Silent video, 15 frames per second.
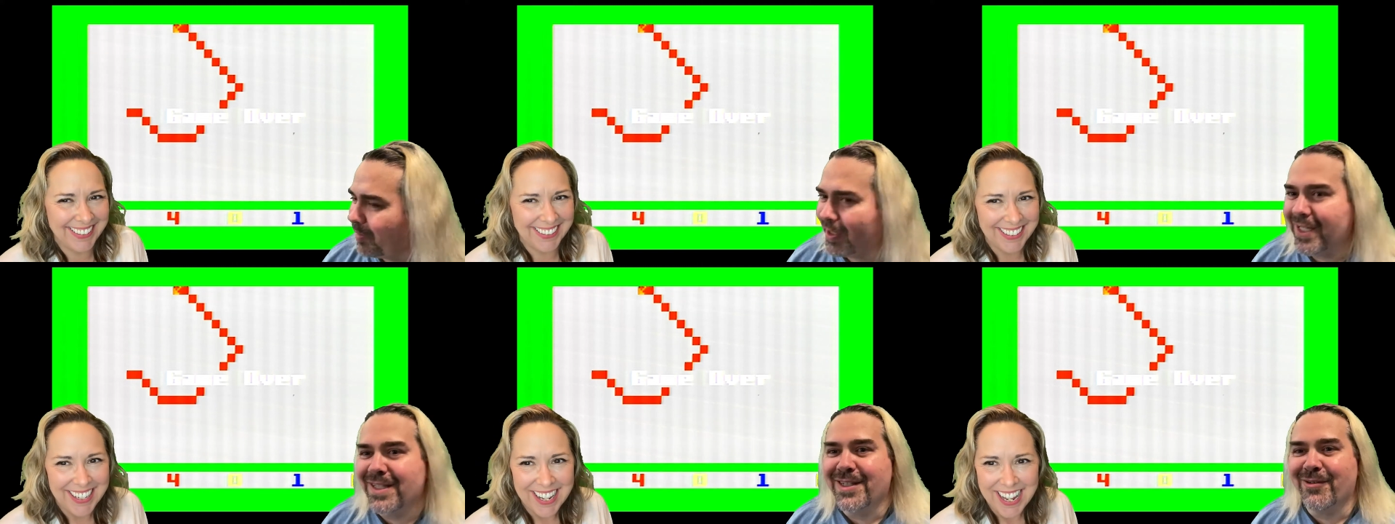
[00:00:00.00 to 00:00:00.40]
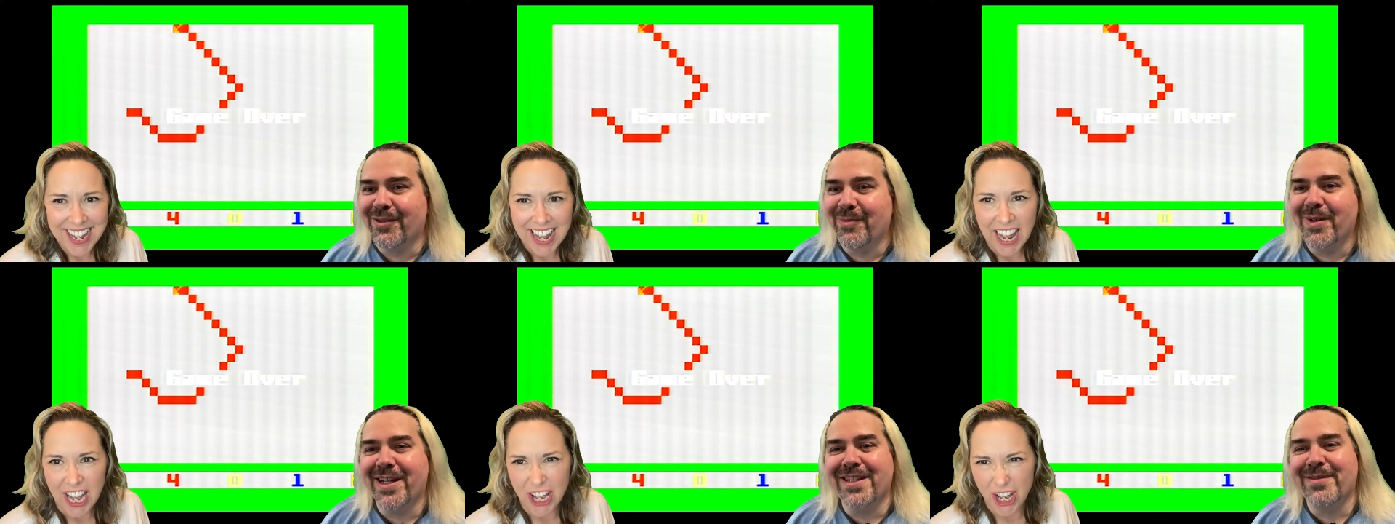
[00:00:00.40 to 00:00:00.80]
Speaker 1: because it
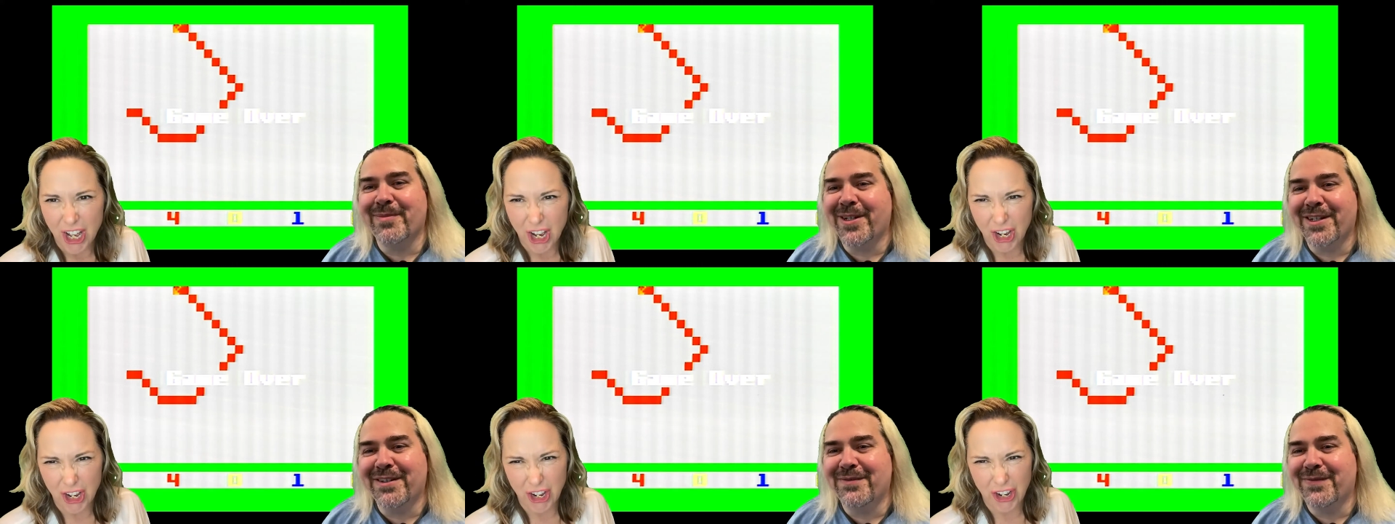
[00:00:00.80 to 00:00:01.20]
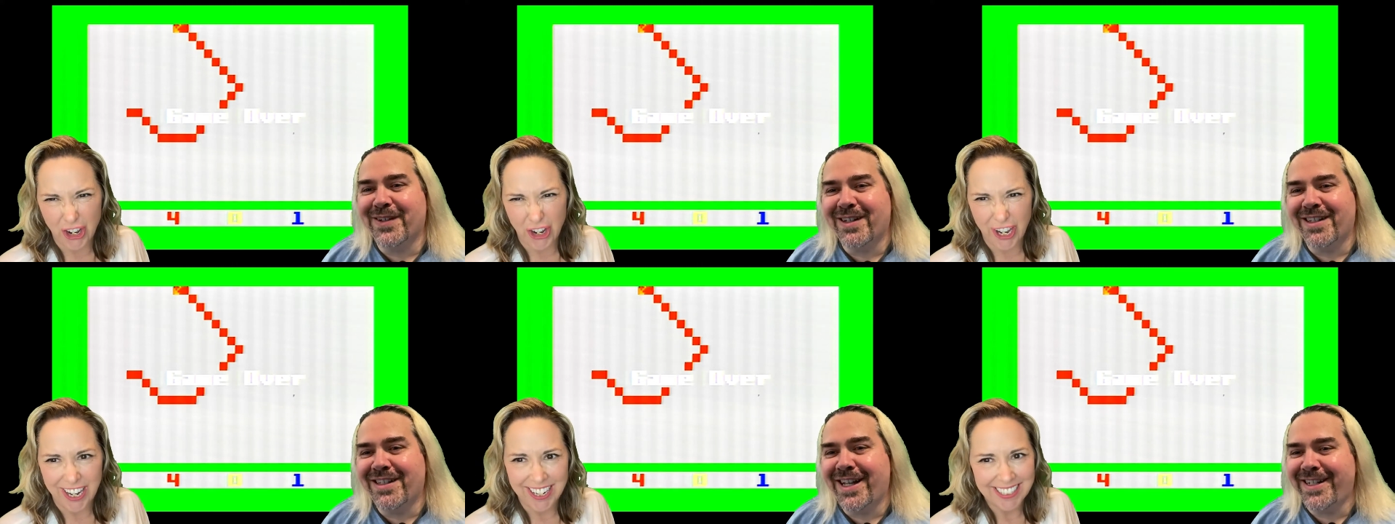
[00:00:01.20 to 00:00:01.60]
reminds me of
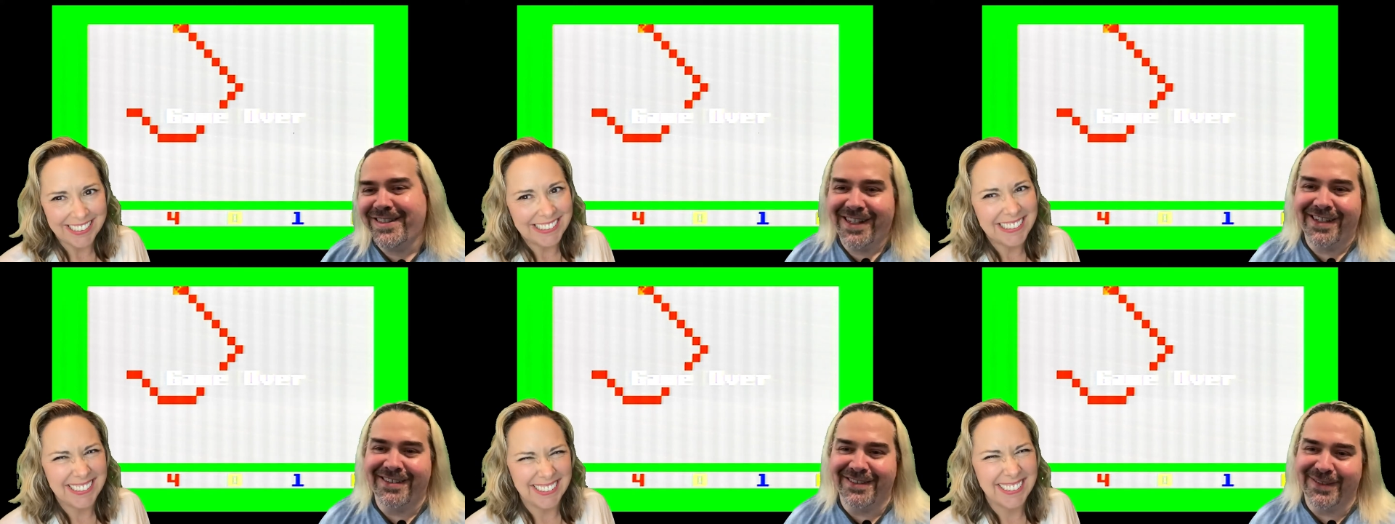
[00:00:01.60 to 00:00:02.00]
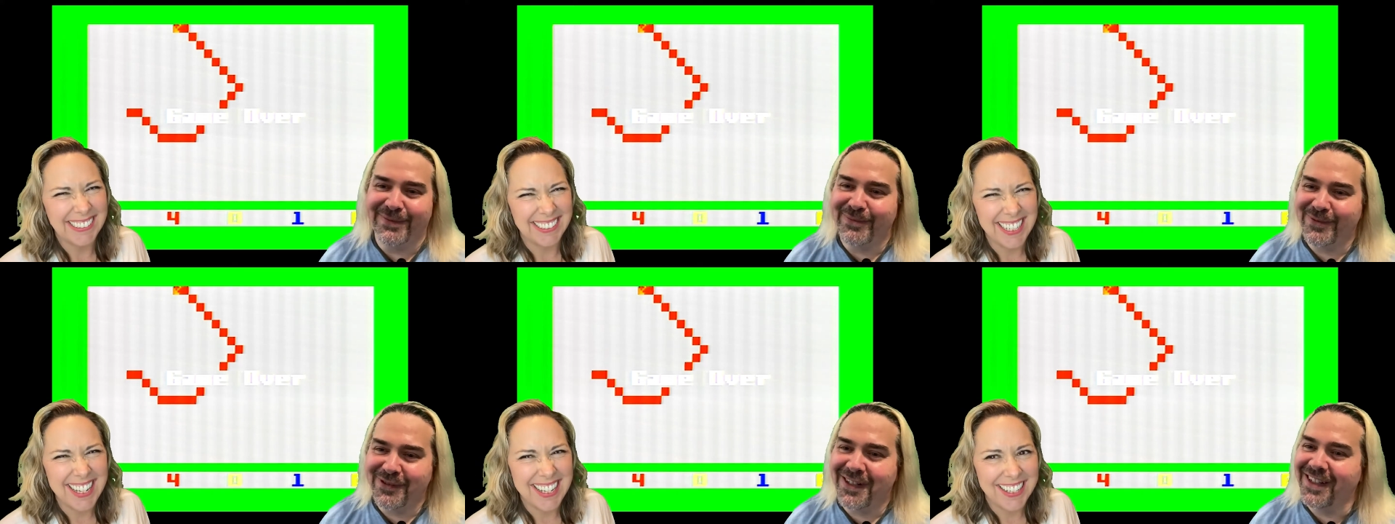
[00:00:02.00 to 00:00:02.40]
uh, light cycles
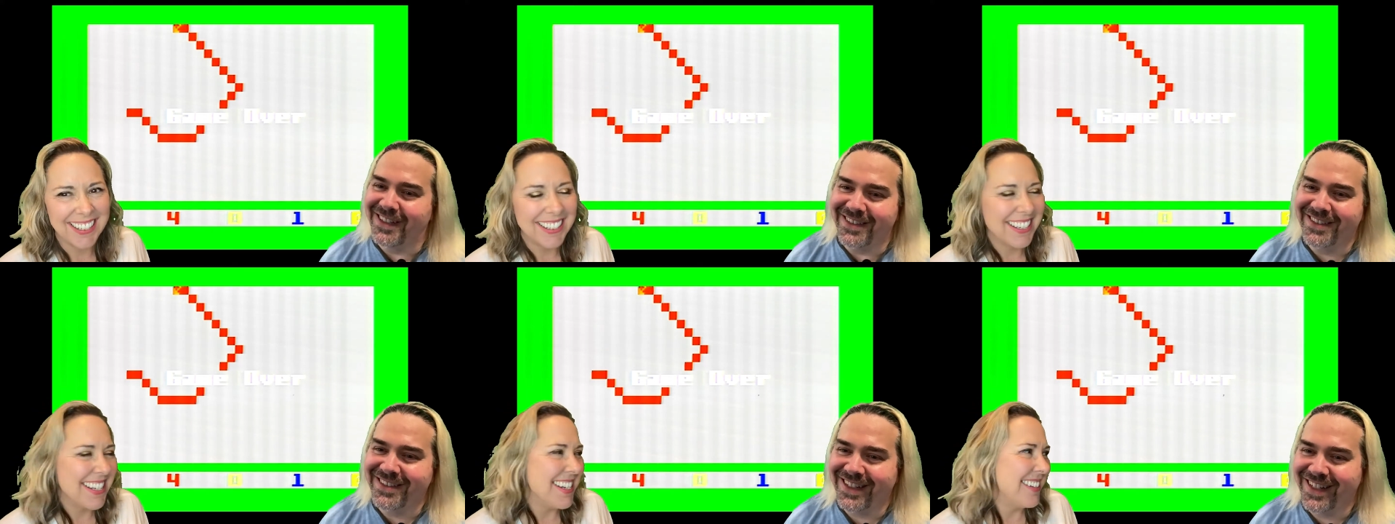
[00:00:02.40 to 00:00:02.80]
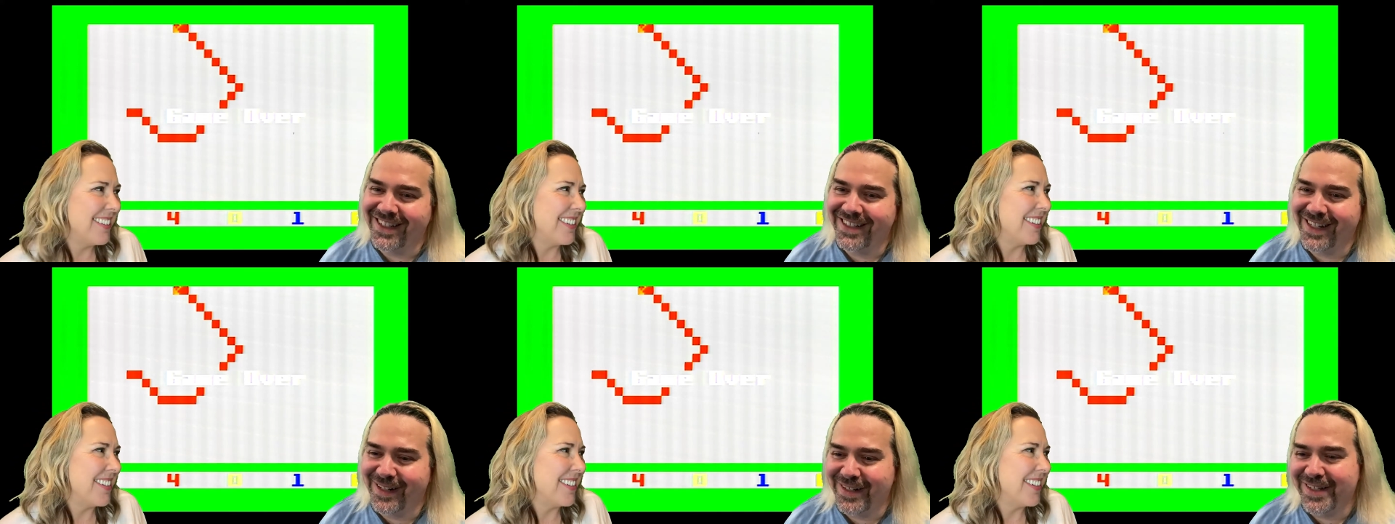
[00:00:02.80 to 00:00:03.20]
from Tron, and,
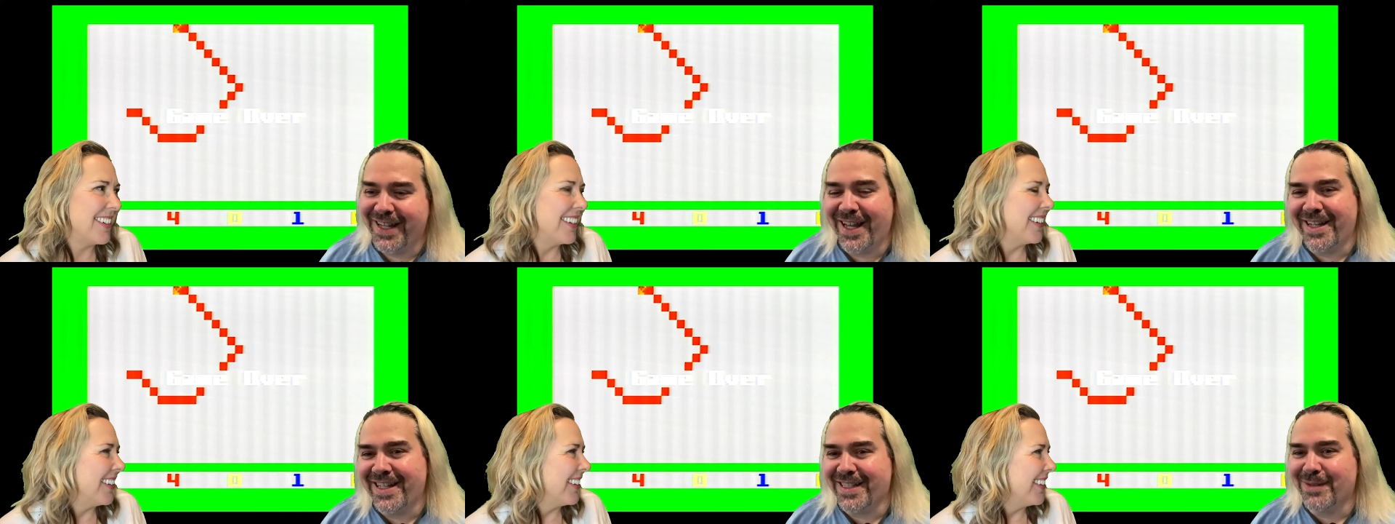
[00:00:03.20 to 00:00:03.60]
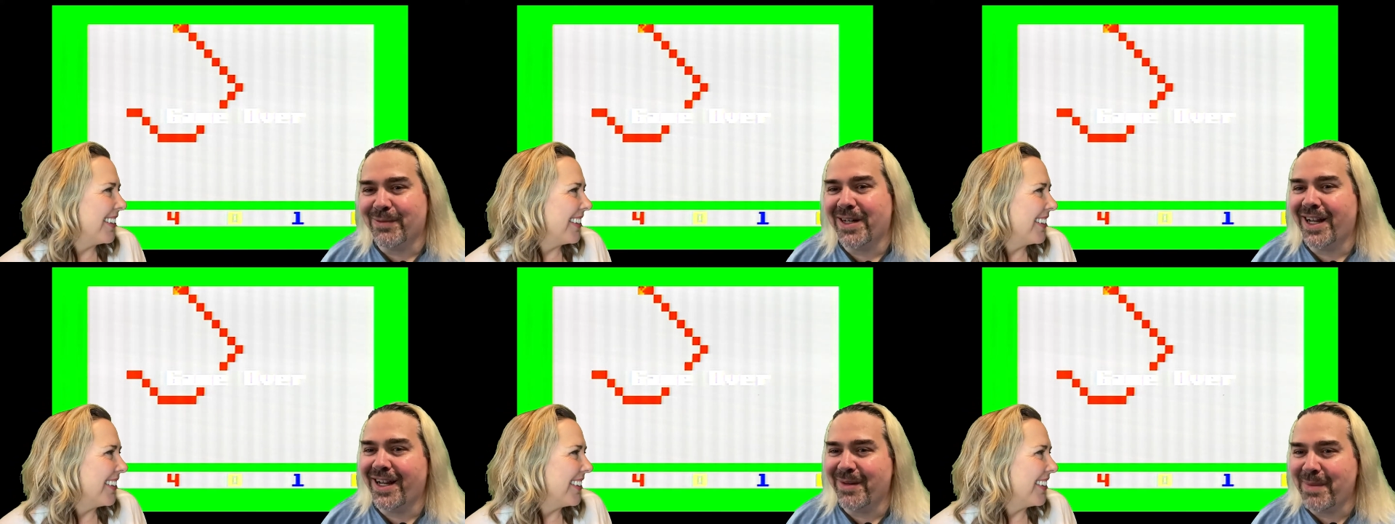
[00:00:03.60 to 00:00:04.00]
and, and that's
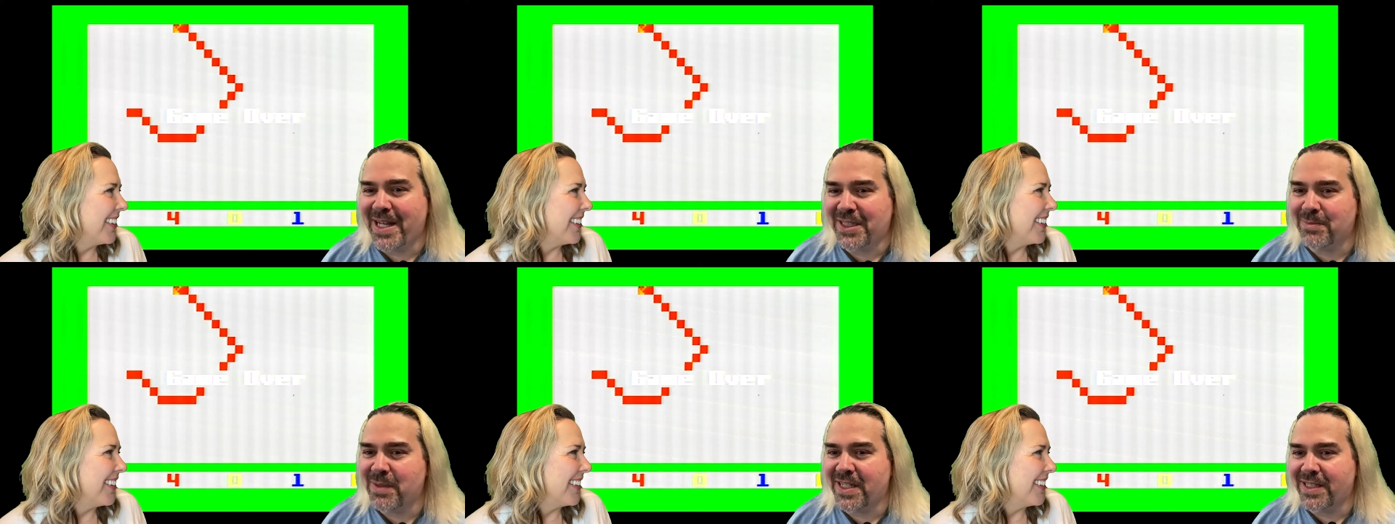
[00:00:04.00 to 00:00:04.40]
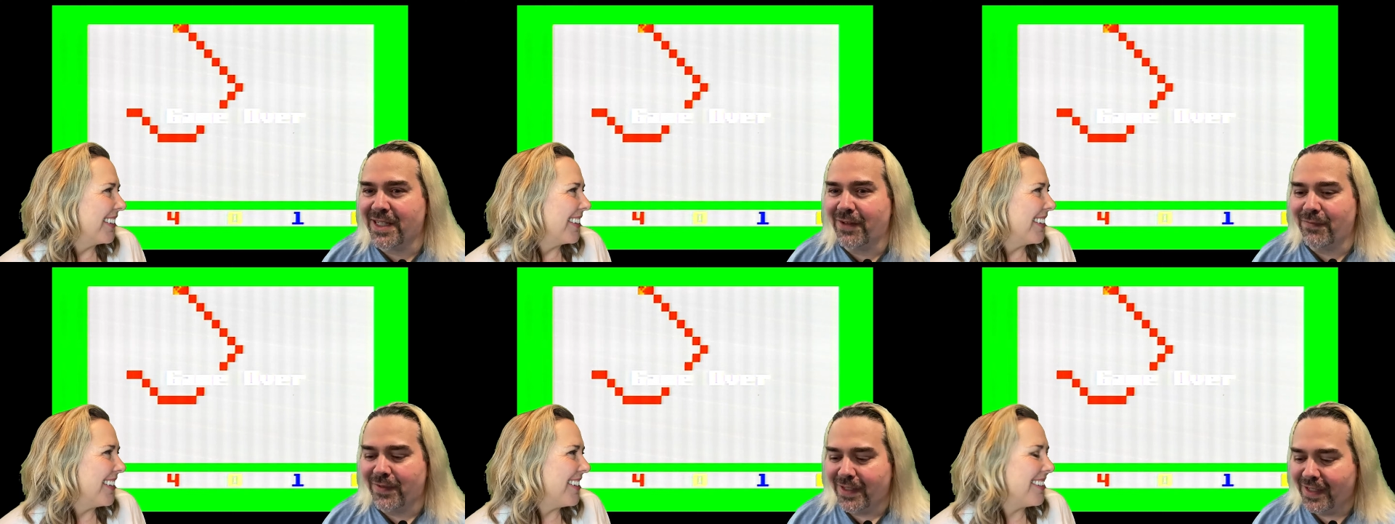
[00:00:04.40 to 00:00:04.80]
what I imagine myself.